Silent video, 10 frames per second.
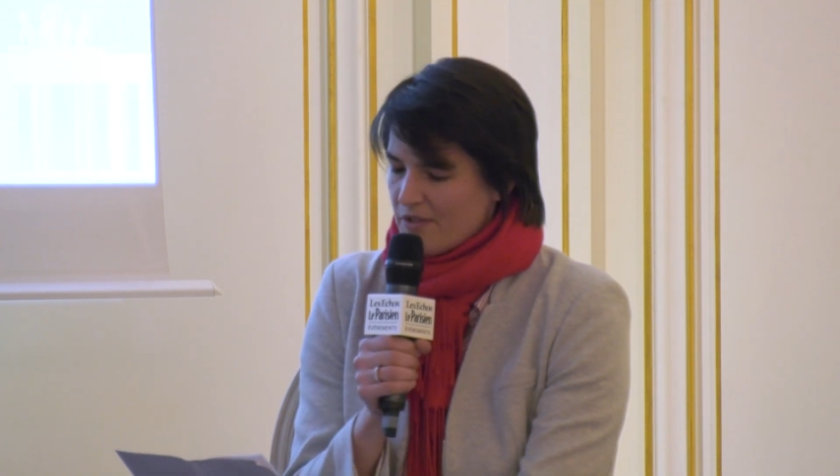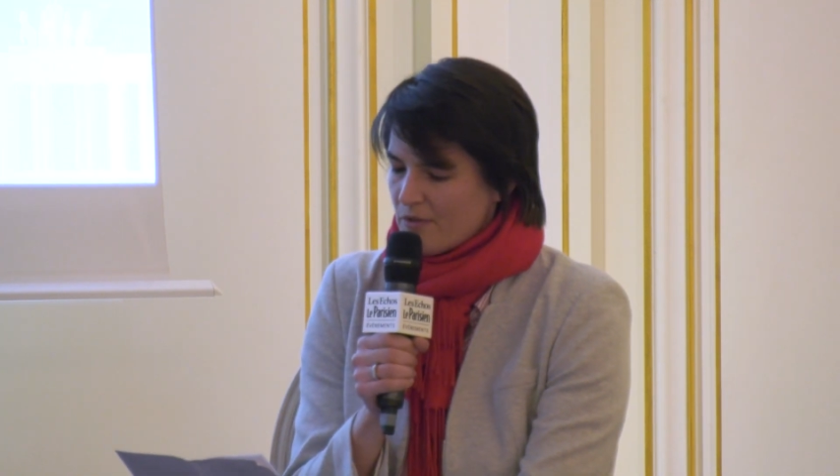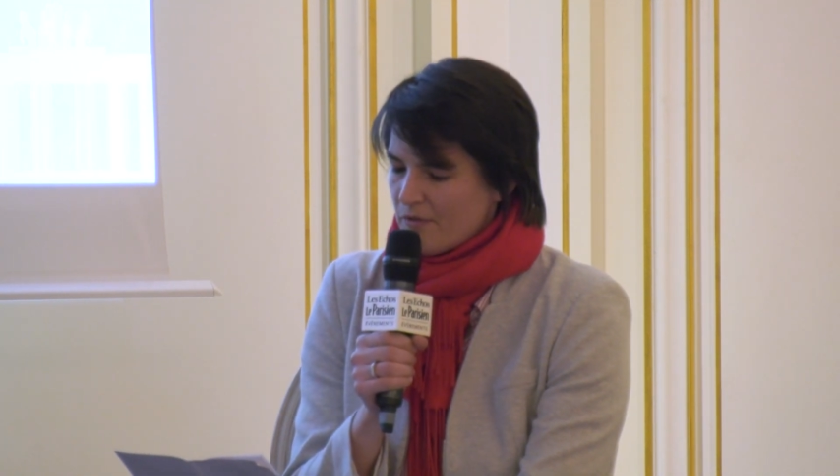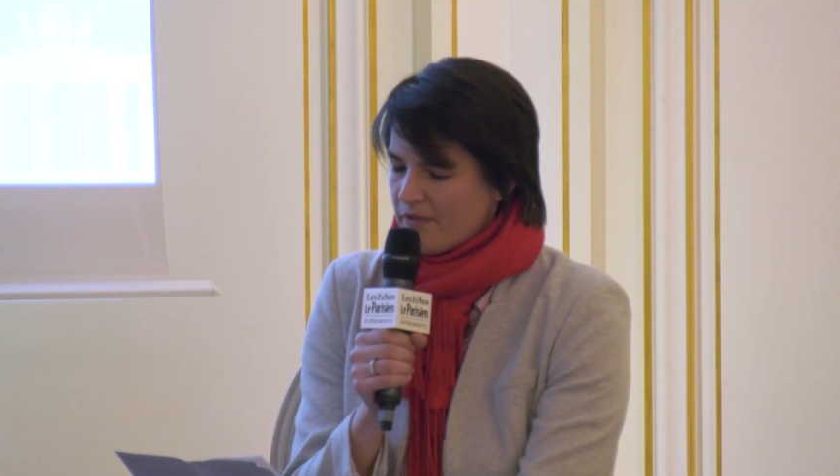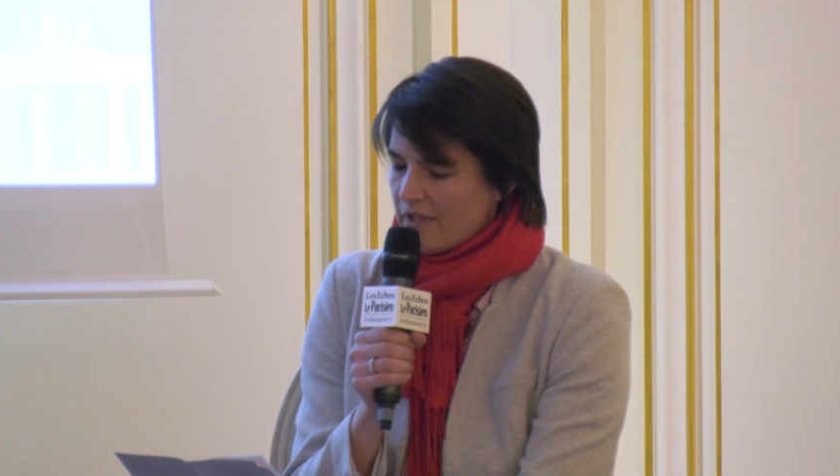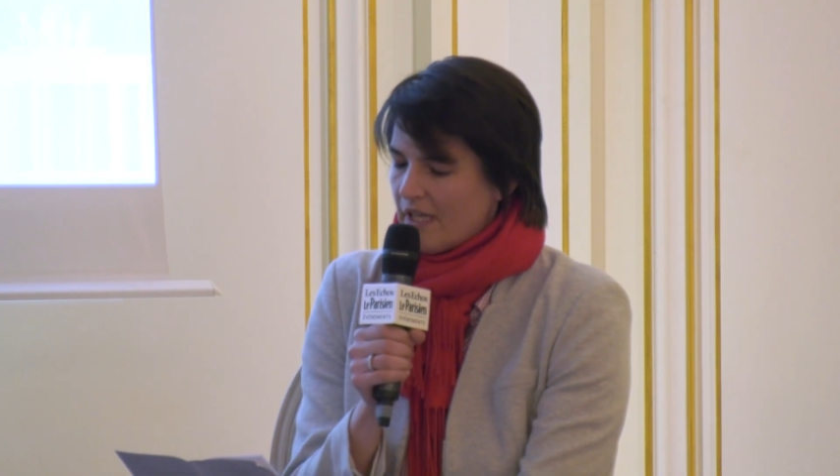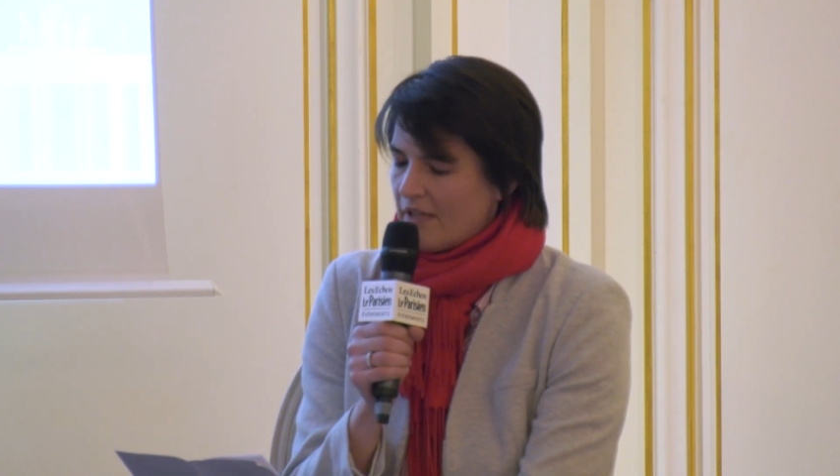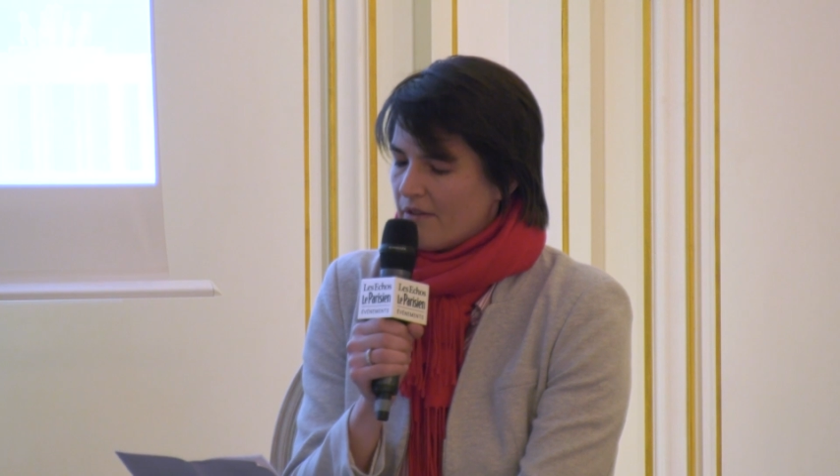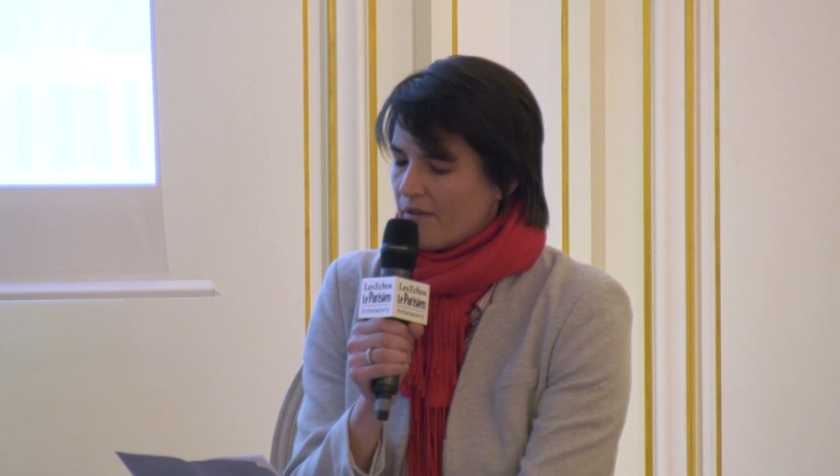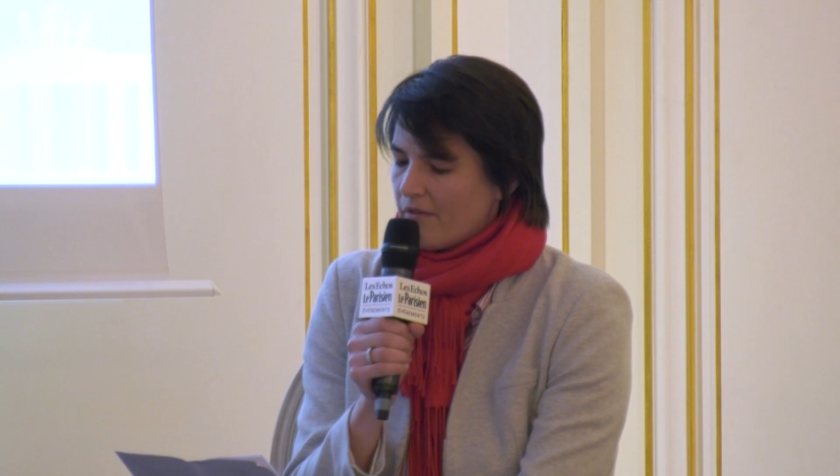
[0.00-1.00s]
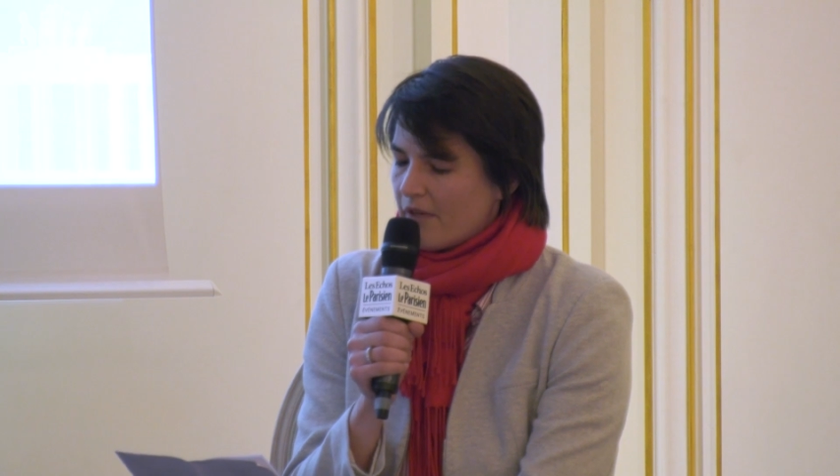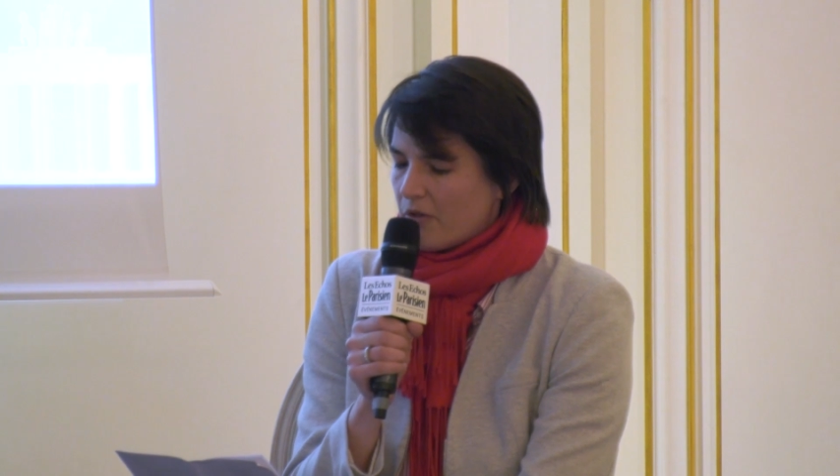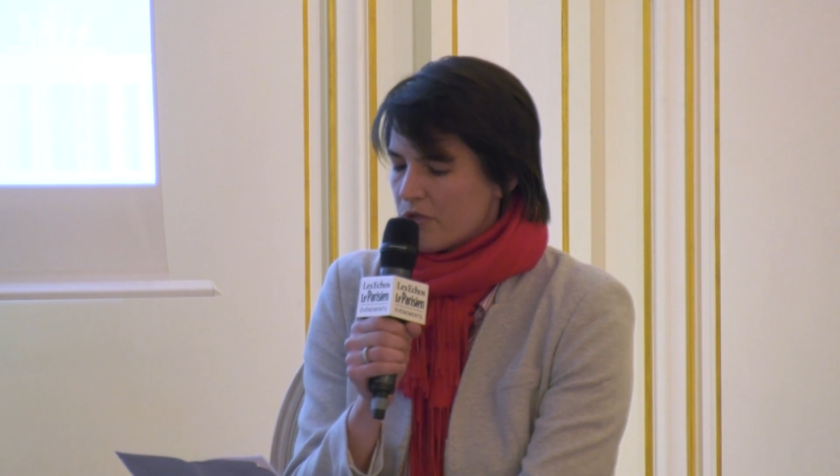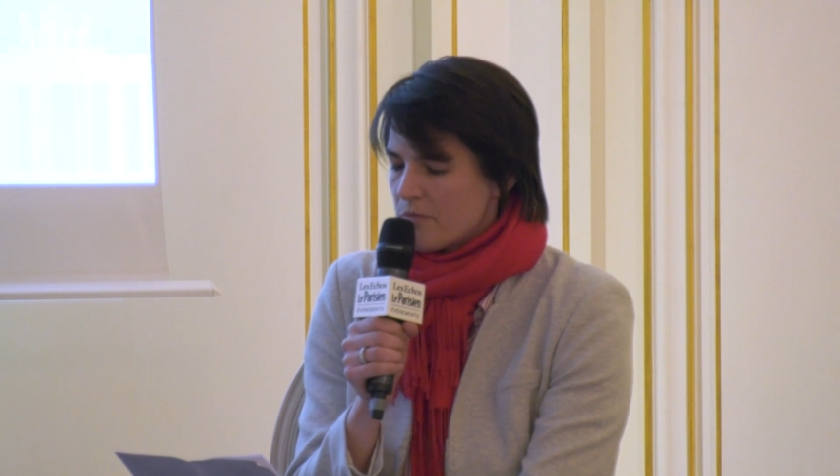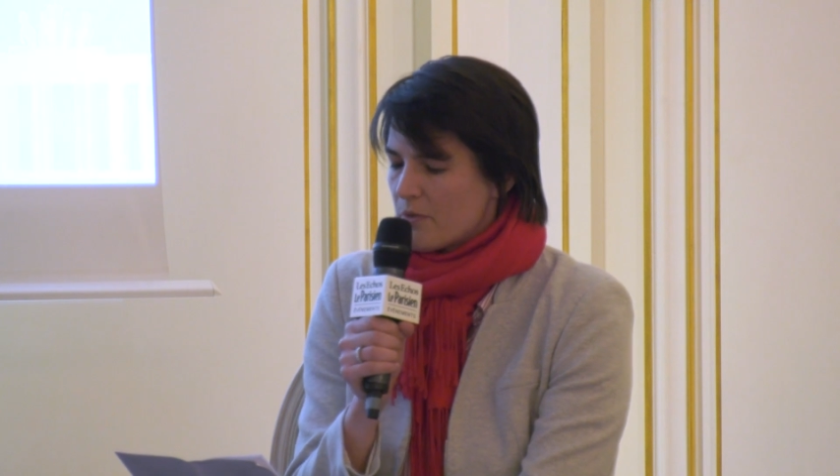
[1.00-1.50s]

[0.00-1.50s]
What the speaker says: Sophie held various